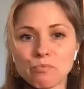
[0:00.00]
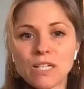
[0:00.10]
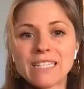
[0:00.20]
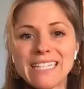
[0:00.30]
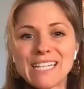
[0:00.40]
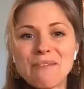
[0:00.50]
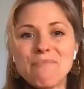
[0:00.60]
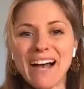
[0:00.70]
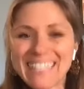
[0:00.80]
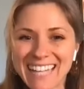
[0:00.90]
cleaned the
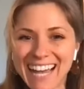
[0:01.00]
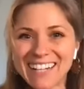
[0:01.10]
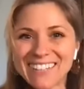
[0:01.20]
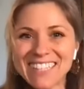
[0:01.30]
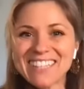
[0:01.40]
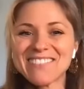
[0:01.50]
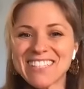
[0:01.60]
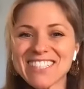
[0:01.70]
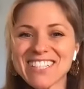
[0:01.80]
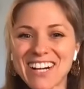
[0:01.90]
body out with the
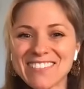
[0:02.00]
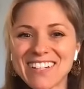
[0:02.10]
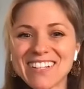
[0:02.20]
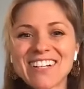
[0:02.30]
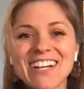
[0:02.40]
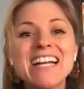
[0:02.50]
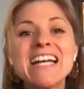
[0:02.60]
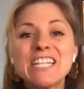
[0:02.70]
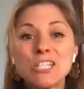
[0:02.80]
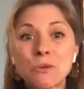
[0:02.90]
panchakarma, or
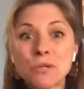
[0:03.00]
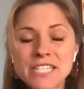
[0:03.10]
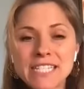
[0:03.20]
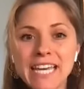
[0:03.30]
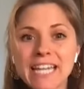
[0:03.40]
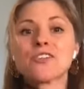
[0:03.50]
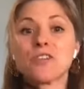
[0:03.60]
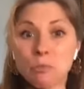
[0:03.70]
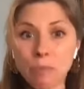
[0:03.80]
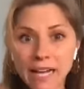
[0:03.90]
you were sick, so
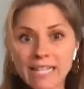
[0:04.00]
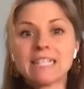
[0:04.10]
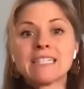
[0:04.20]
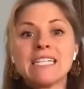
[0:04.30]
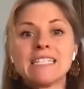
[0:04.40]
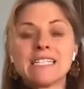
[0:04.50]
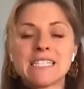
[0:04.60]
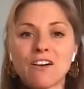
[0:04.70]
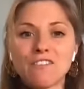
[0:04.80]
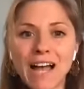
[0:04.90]
your body cleaned
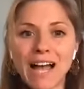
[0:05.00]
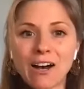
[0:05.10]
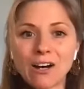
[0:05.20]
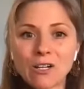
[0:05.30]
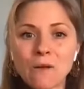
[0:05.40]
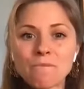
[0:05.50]
itself out